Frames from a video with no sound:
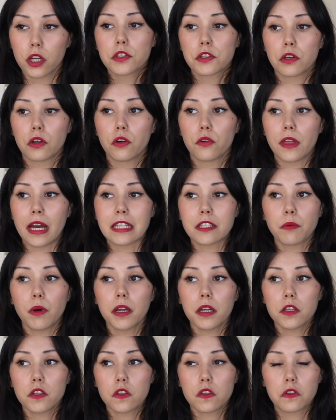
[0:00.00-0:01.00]
So that's
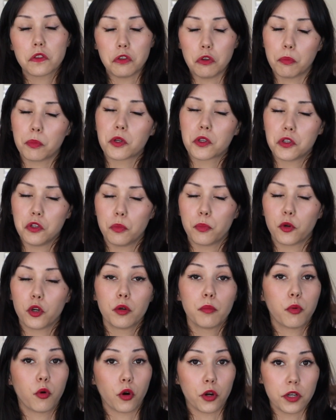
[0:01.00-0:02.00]
why it's super super
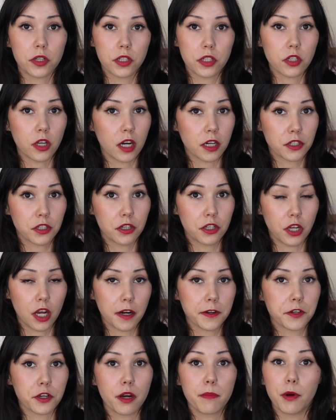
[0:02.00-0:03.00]
important to talk to your
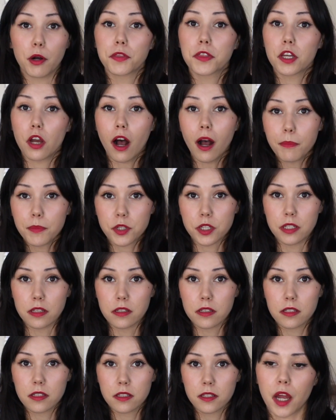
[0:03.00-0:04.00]
doctor about the
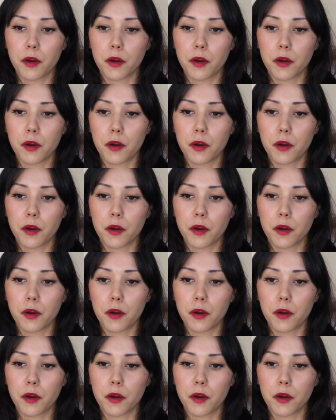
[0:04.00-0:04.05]
options.